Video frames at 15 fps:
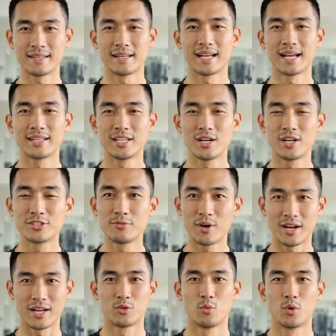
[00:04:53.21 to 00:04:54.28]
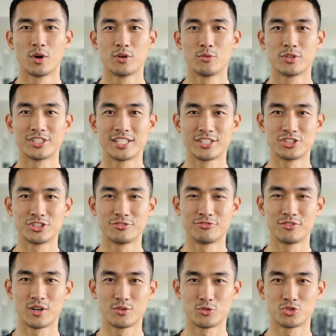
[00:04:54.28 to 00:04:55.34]
and the osmotic water retention
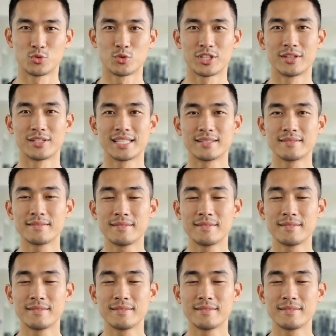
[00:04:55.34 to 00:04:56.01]
follows quickly.